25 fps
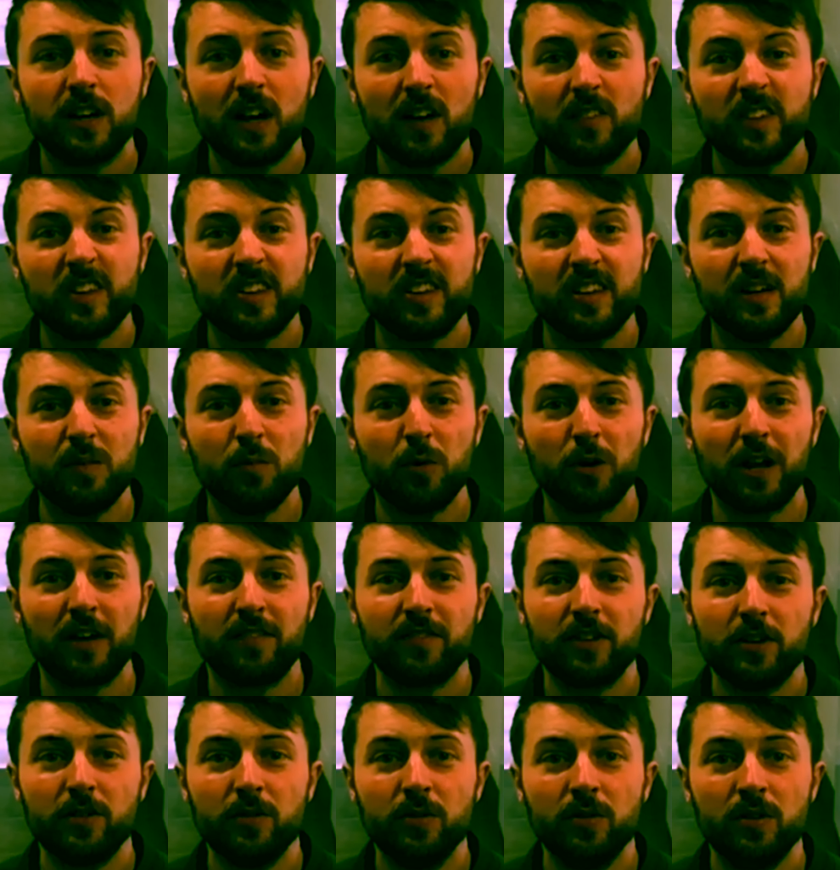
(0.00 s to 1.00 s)
You haven't seen one, have
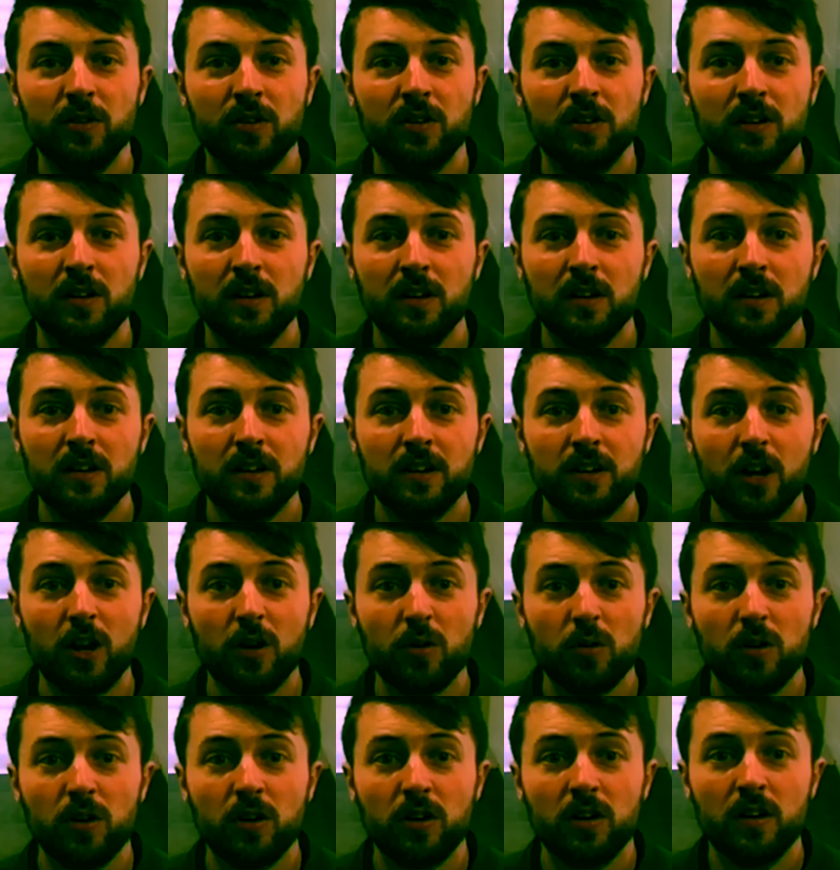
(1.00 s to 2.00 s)
you?
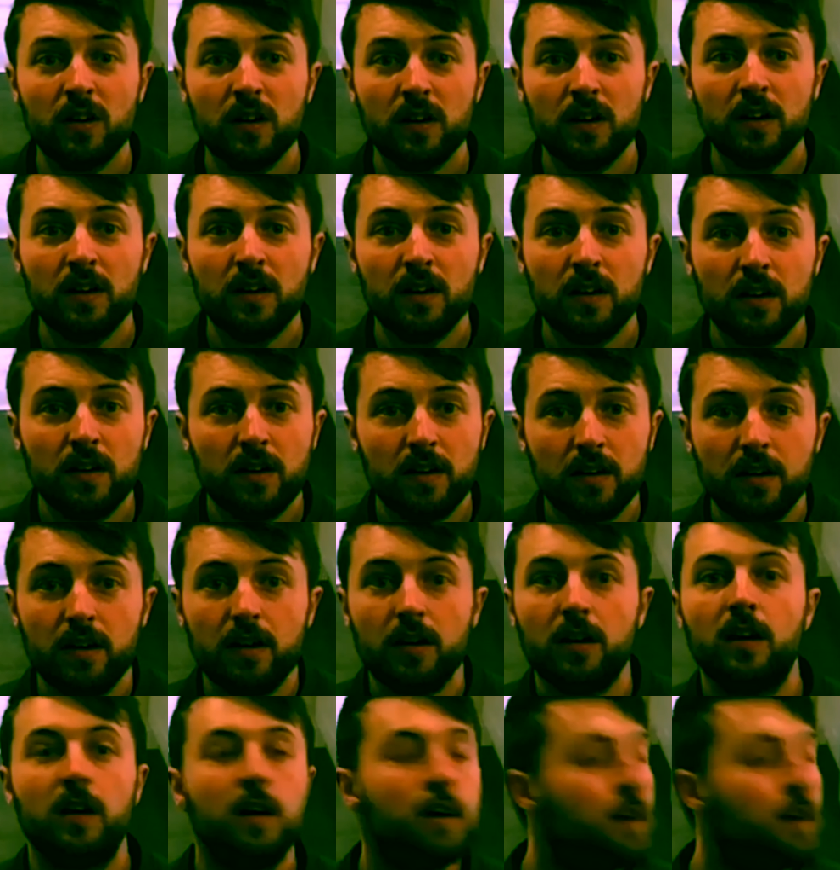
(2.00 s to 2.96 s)
No? Oh.